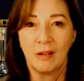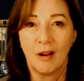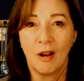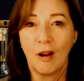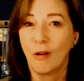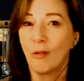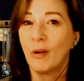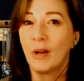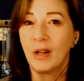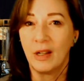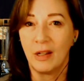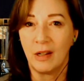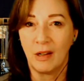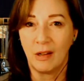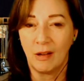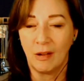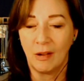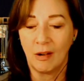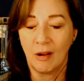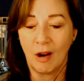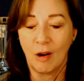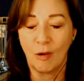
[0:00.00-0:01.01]

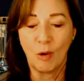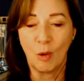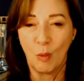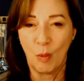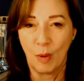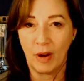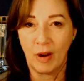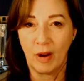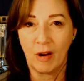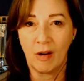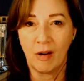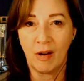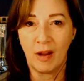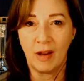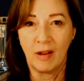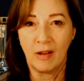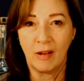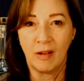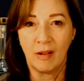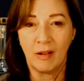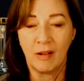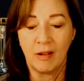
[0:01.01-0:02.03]
already are aware,
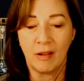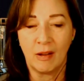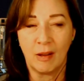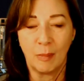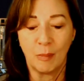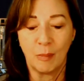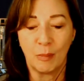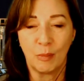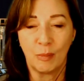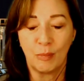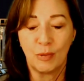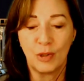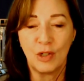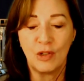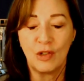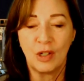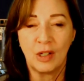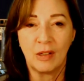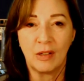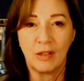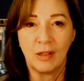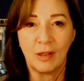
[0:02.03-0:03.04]
and I'm
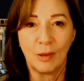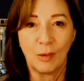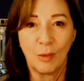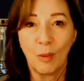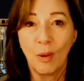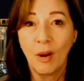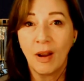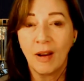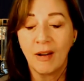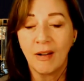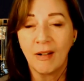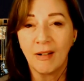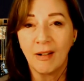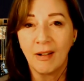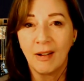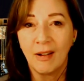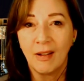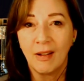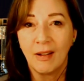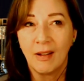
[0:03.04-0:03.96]
preaching to the choir.